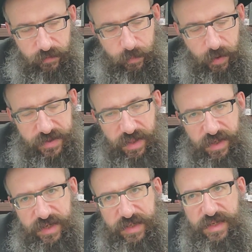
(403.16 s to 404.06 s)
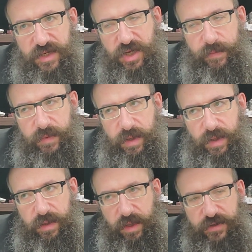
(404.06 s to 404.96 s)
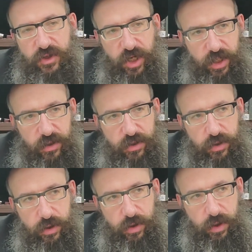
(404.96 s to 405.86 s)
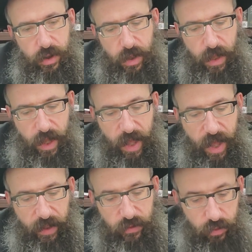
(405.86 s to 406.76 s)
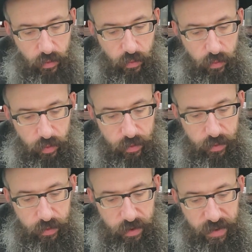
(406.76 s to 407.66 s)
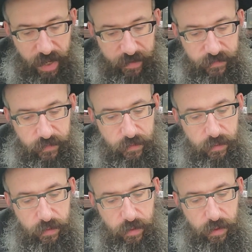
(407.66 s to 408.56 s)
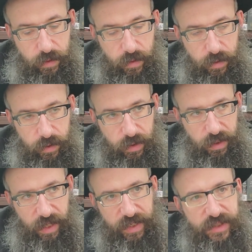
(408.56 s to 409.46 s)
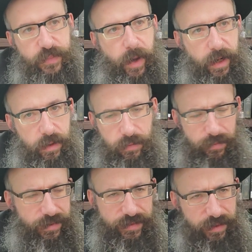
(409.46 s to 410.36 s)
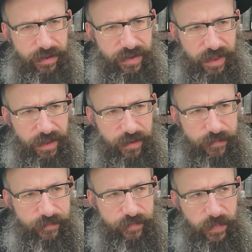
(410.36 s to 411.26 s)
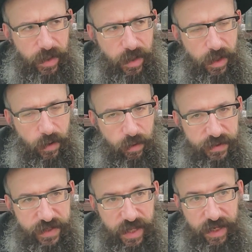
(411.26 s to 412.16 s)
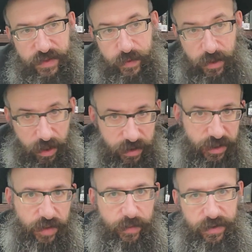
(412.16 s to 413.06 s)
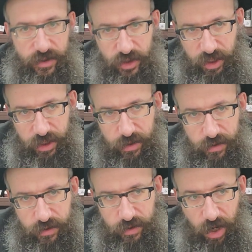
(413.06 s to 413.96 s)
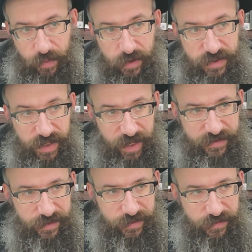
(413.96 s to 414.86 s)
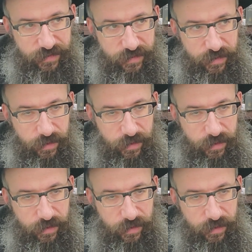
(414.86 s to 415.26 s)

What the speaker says: pasuk that he says is Hashem doesn't change, and you did not get expired. That's what he's saying. What he's saying is because Hashem doesn't change, and there's the essence,